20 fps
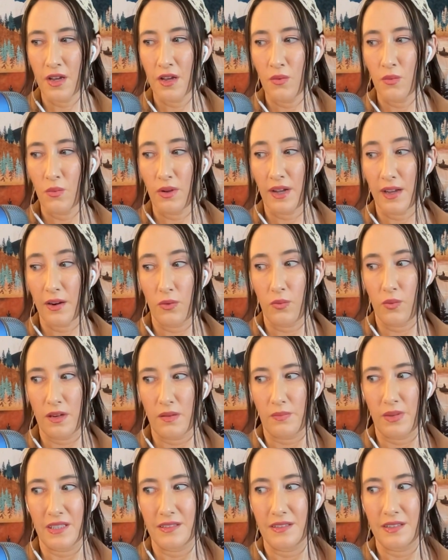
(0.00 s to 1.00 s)
well, I don't want
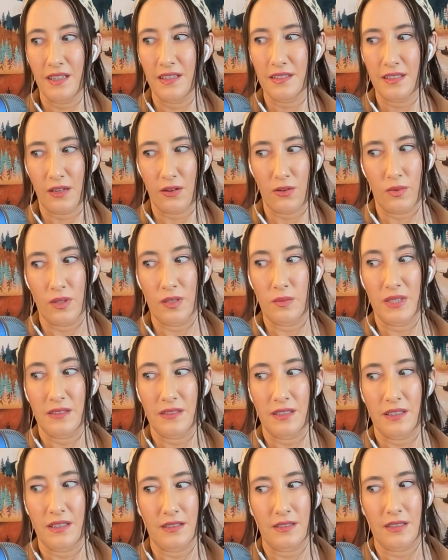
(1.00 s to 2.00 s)
to be cis. I don't want to be
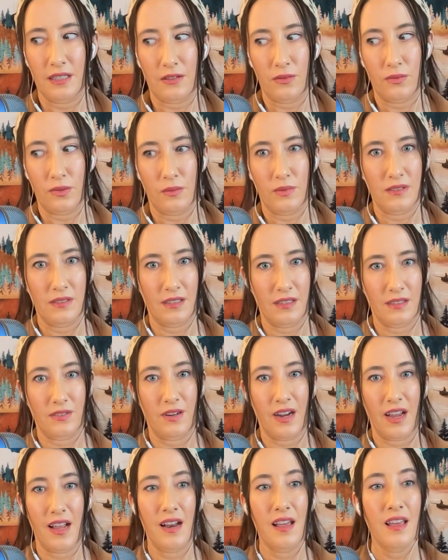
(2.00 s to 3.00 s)
cis. I don't want to be cis,
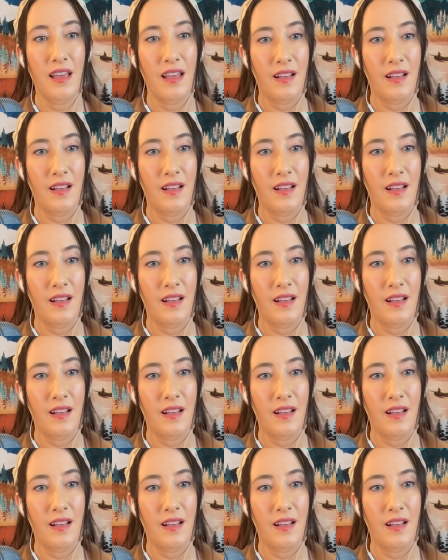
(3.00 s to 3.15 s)
right?